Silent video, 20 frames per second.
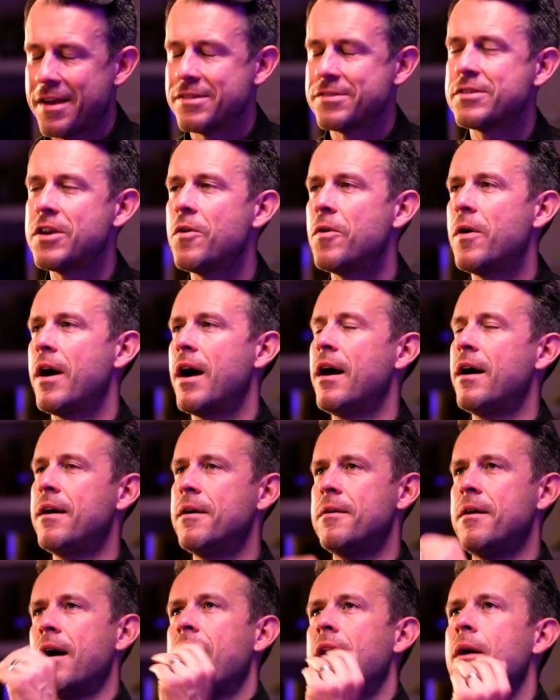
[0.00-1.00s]
so
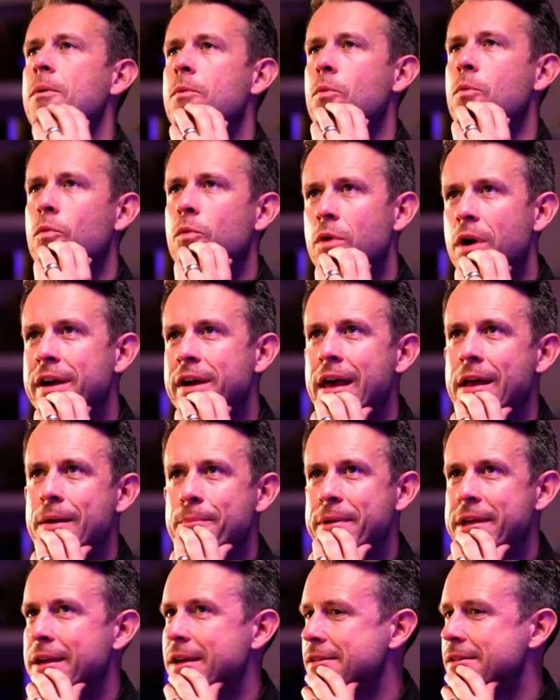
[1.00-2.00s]
again,
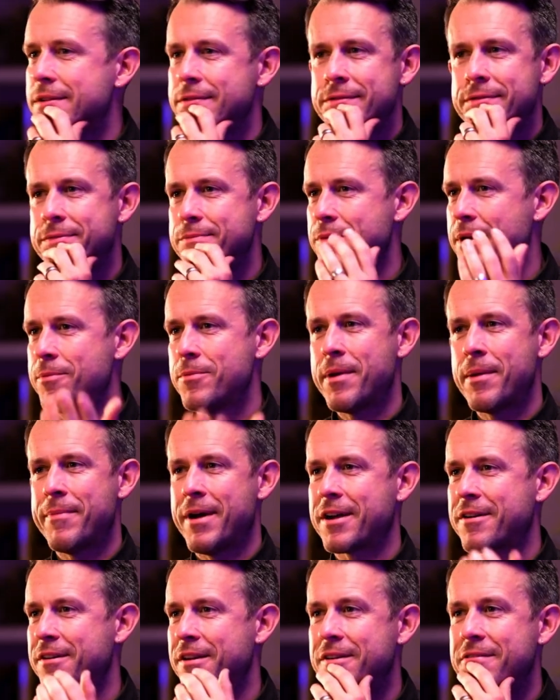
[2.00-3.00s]
because of probably my
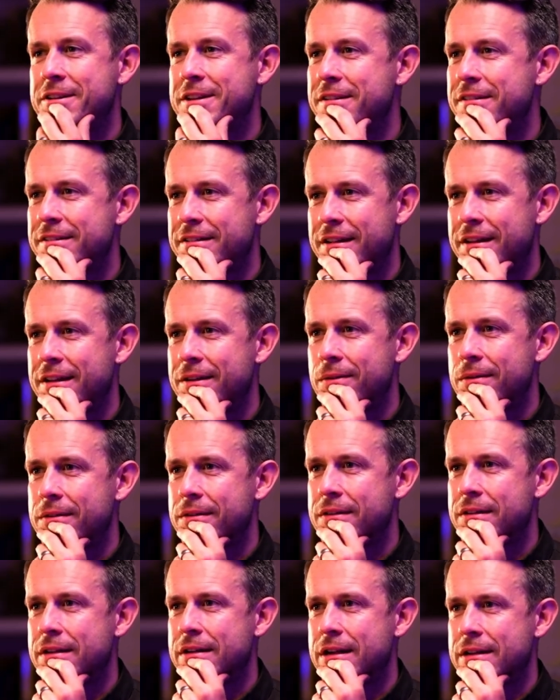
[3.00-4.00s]
background and
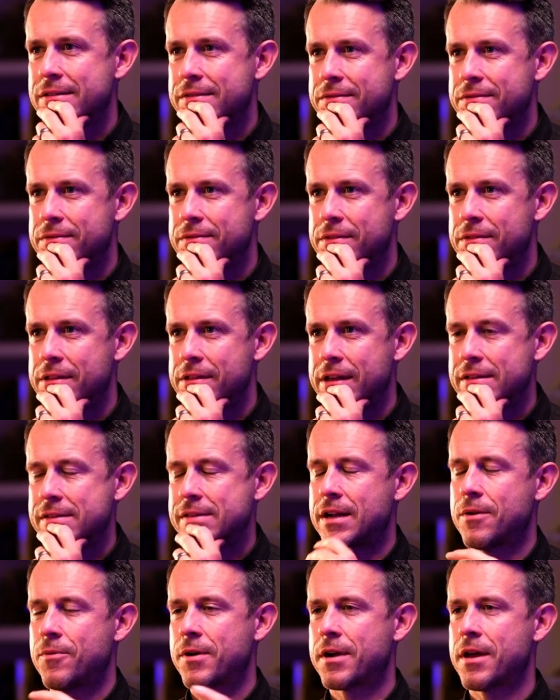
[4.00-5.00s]
the kinds of things
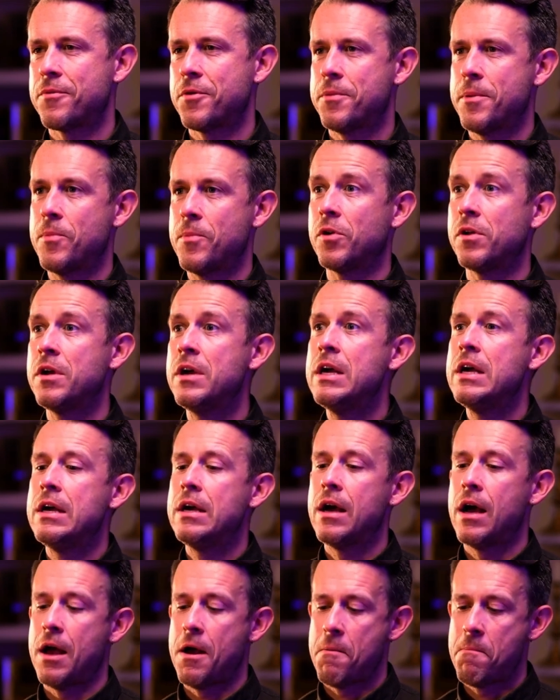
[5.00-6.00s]
that I work on with people,
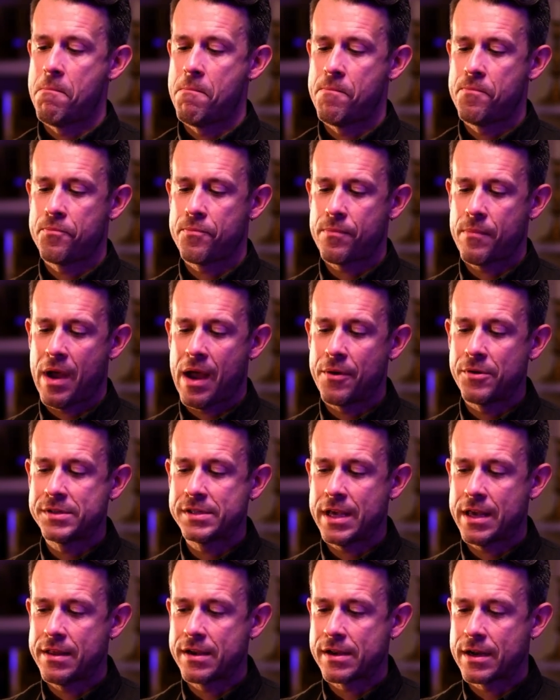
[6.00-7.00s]
I would
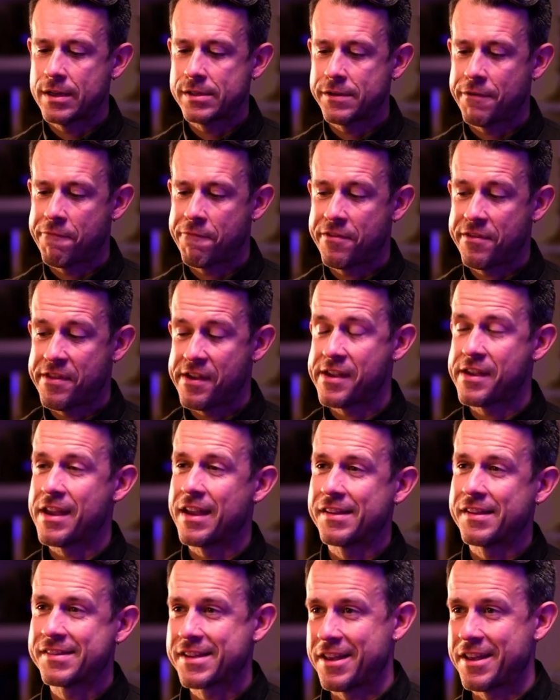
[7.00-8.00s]
say the kinds of
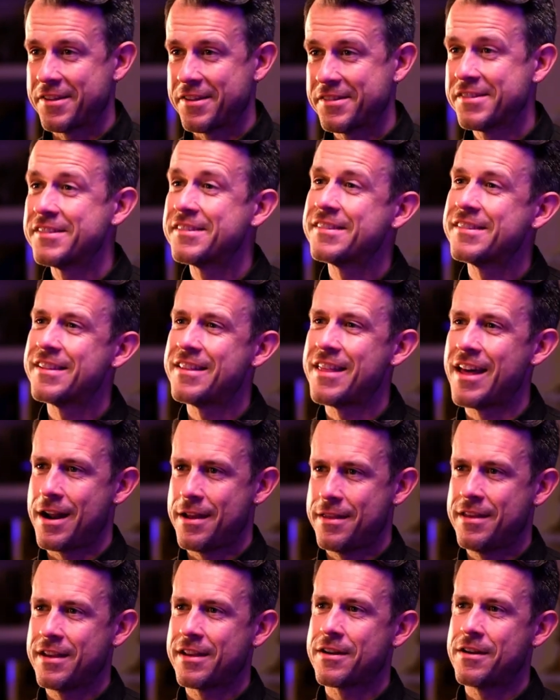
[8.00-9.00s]
thinking skills that
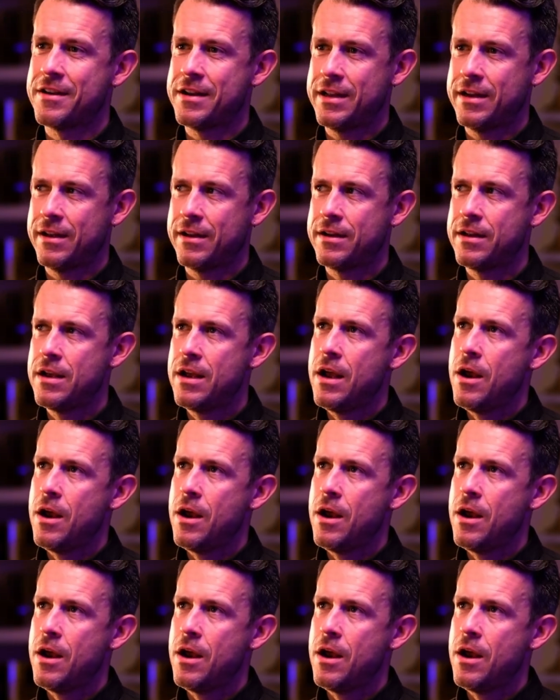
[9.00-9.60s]
I think are needed